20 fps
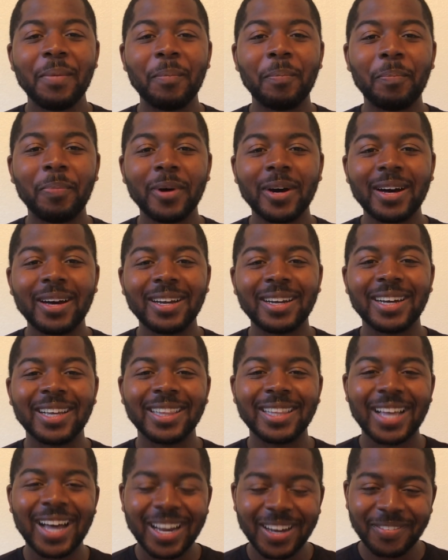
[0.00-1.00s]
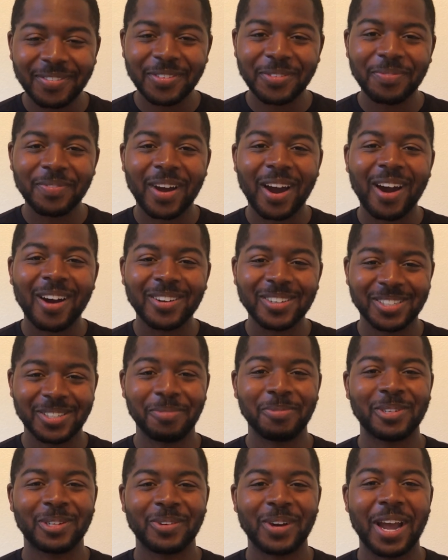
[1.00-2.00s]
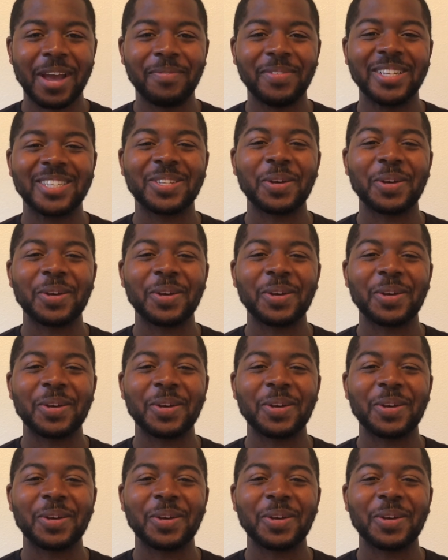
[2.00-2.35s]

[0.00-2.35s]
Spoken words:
But a lot of them aren't subscribing,